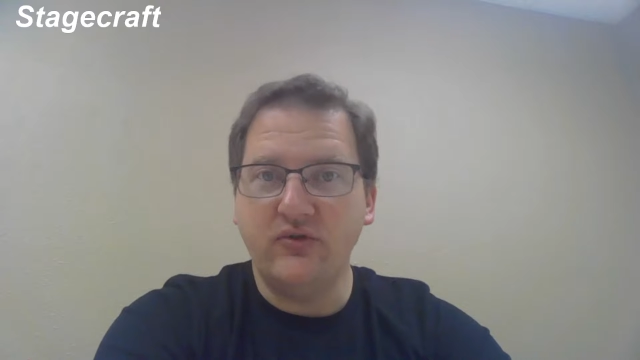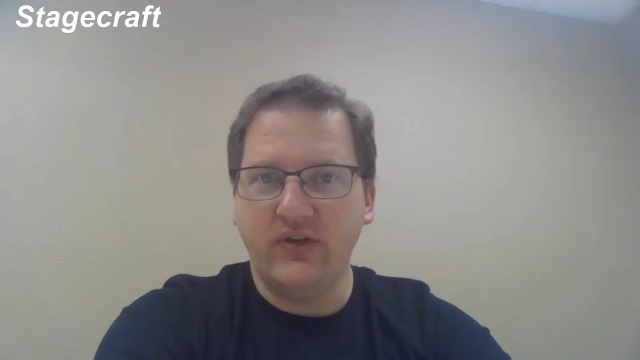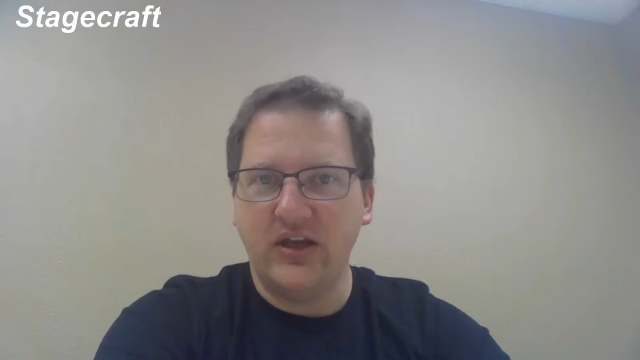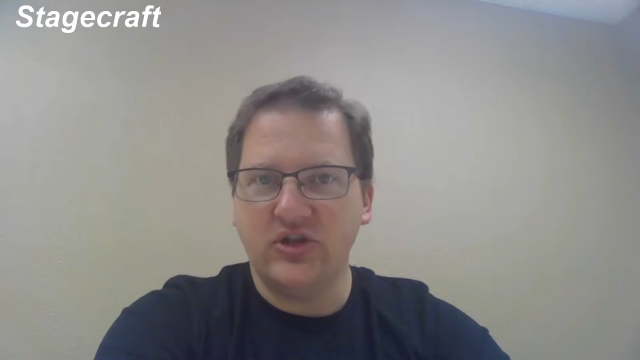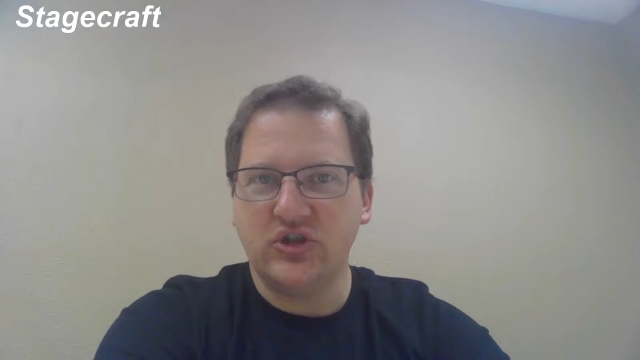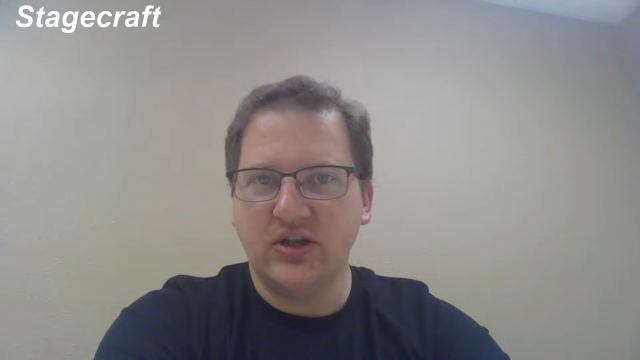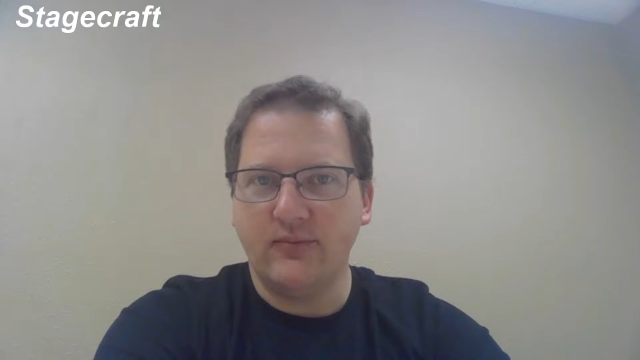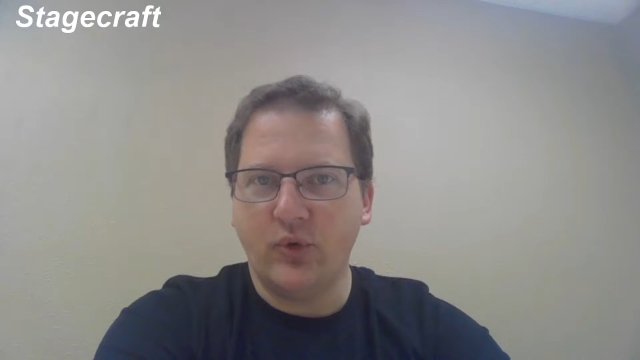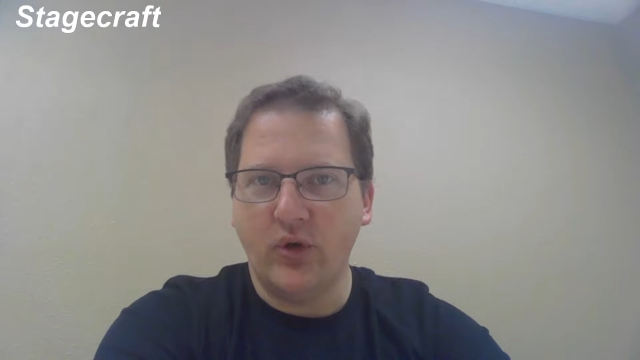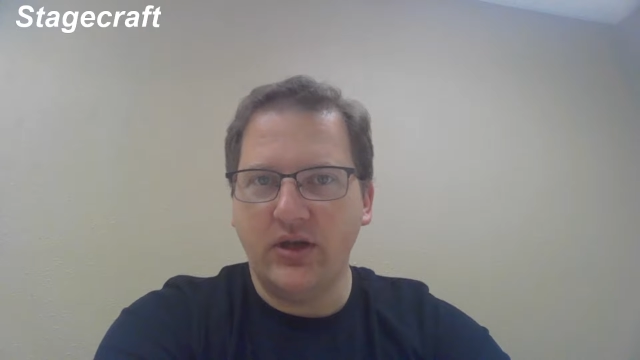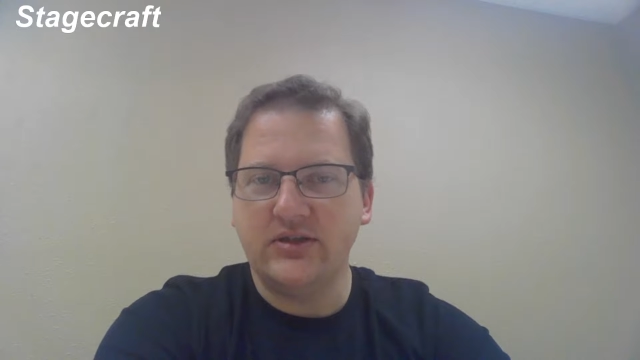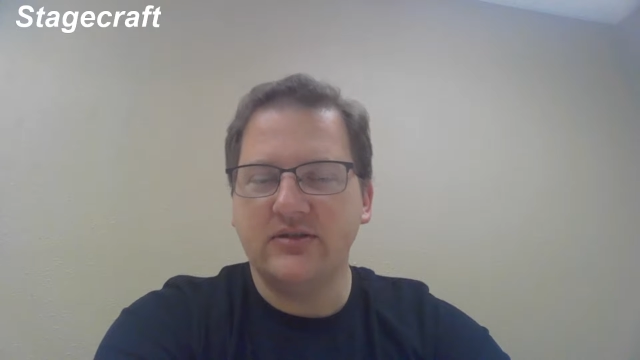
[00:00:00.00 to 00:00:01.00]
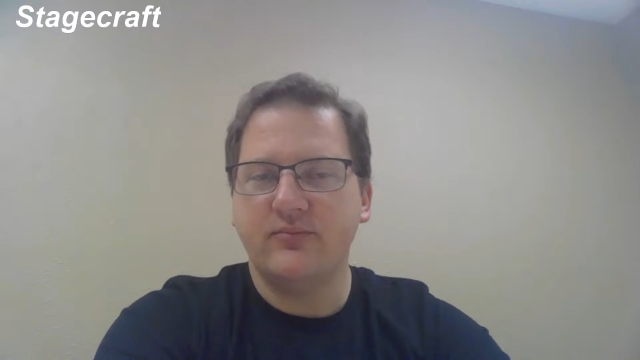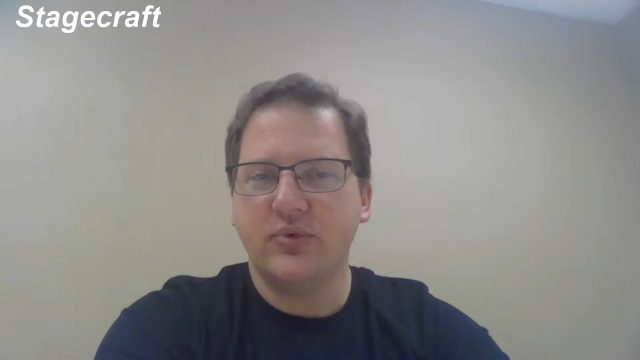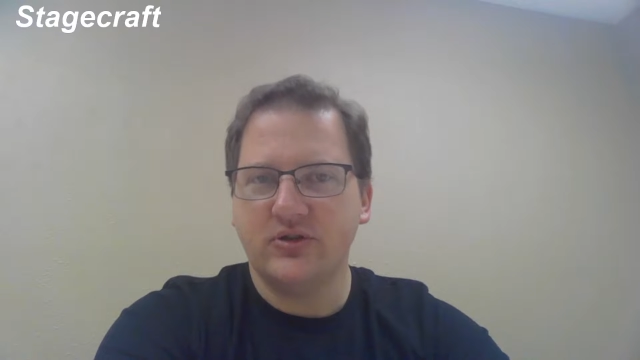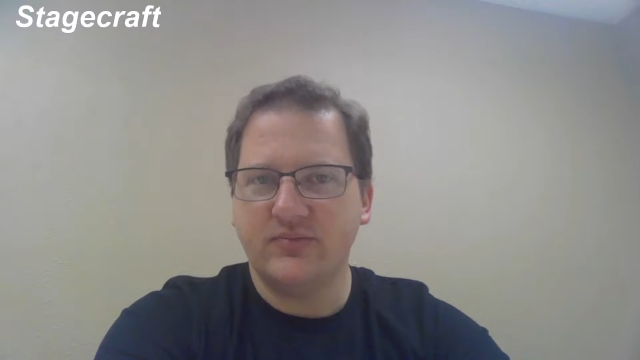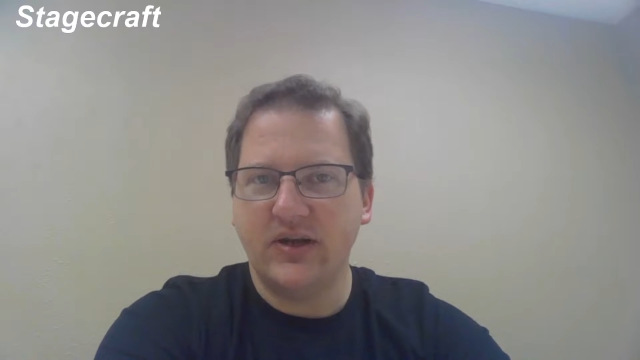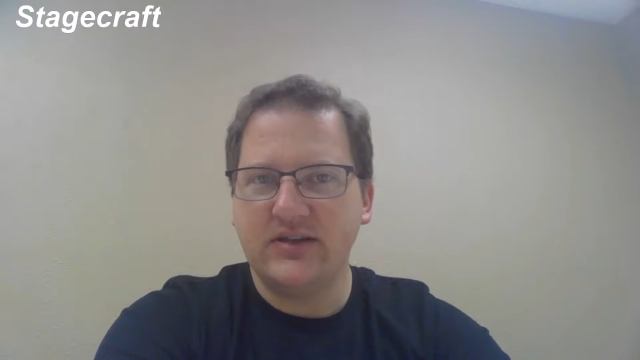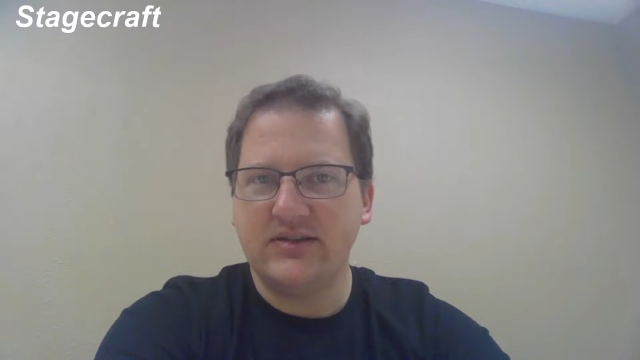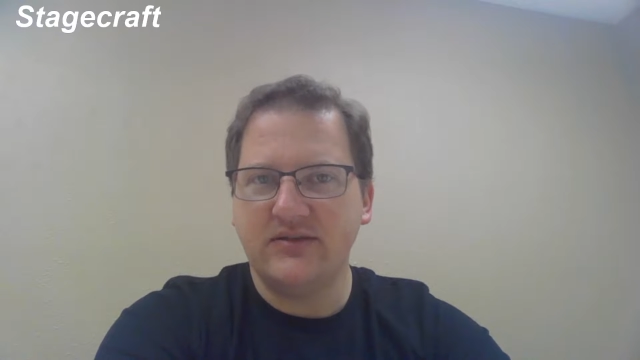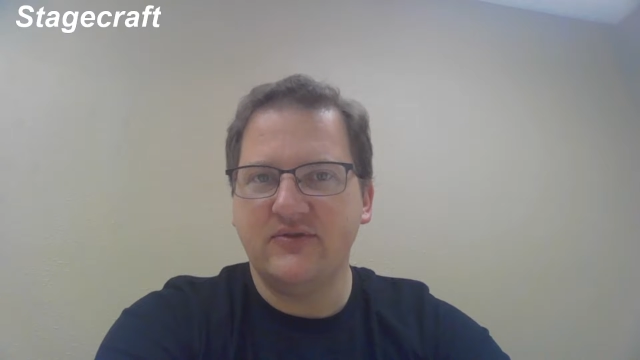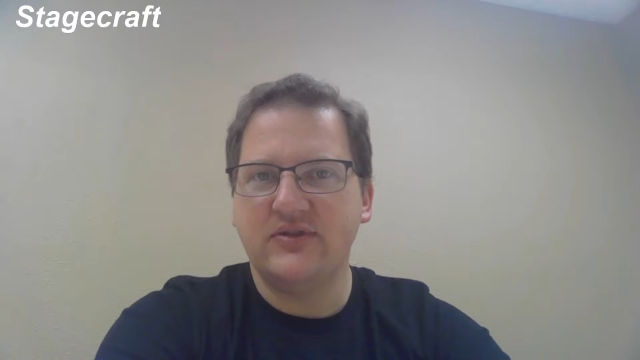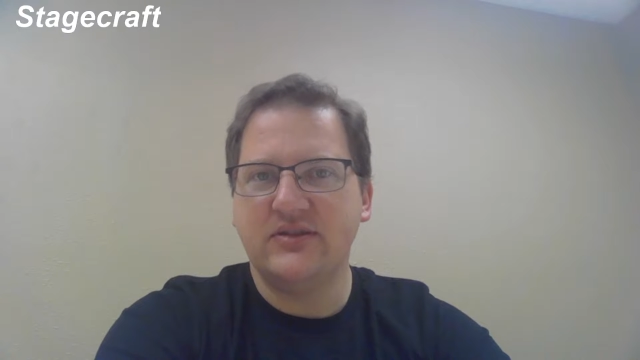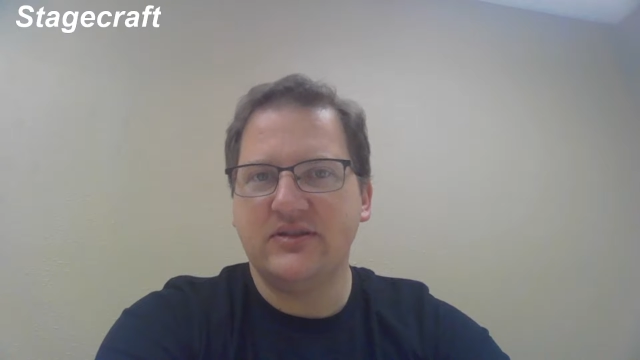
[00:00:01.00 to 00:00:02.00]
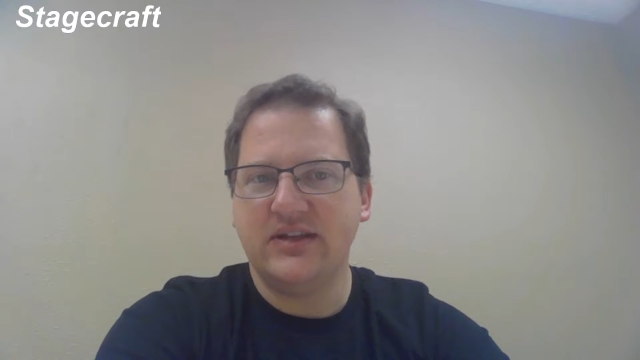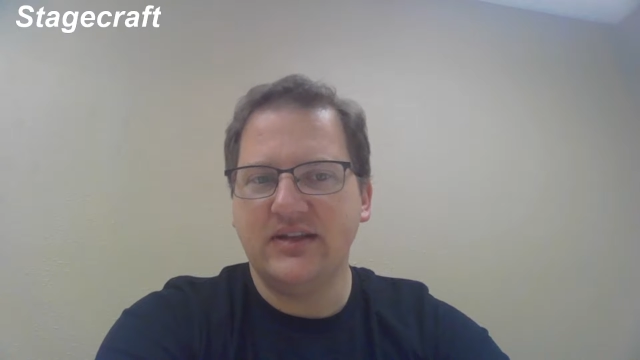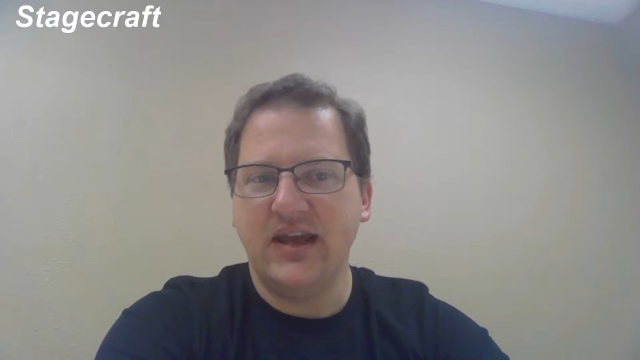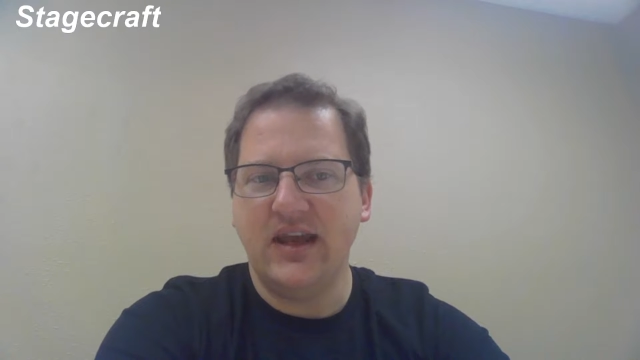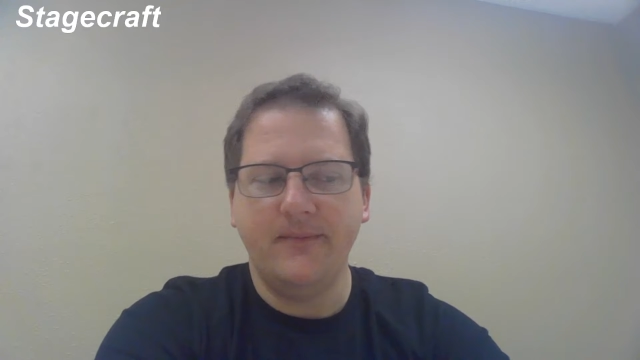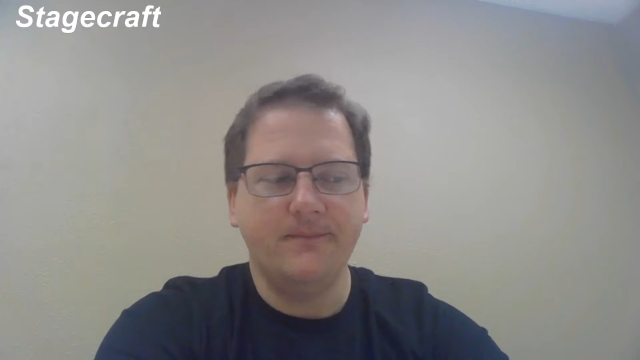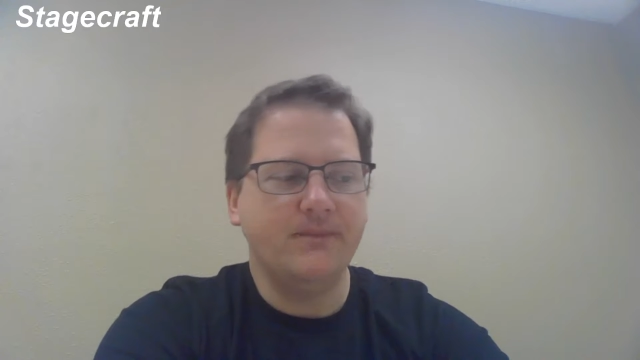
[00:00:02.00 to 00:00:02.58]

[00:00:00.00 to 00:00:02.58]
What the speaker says: vanishing point perspectives today.